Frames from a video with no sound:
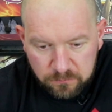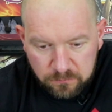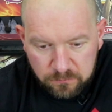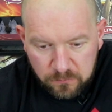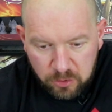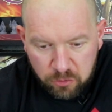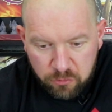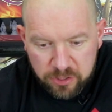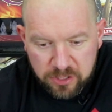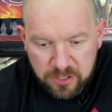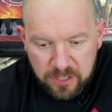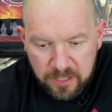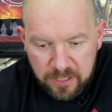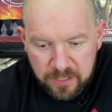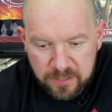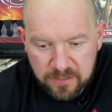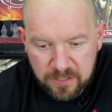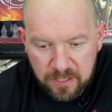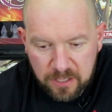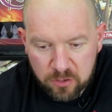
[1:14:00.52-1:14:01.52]
Christian is
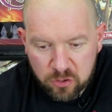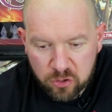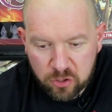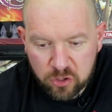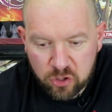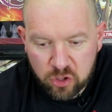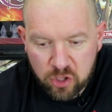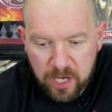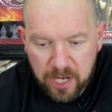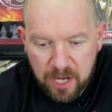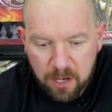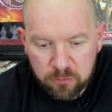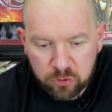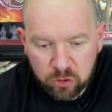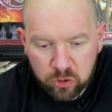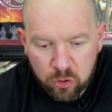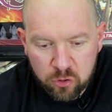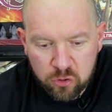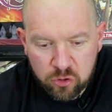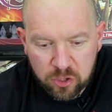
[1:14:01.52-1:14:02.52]
saying should check out
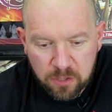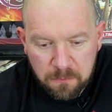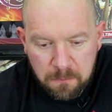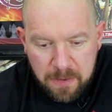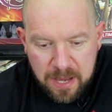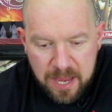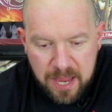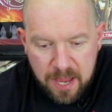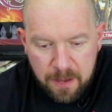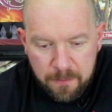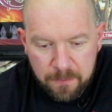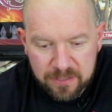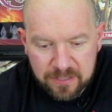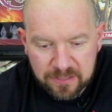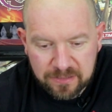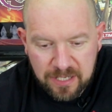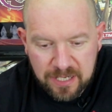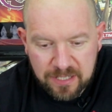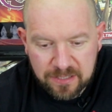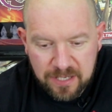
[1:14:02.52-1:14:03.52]
Dungeon Mayhem. It's a
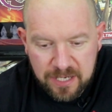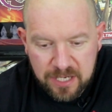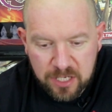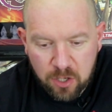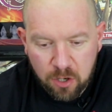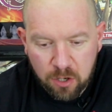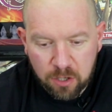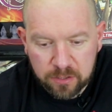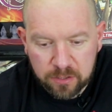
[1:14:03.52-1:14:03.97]
D&D card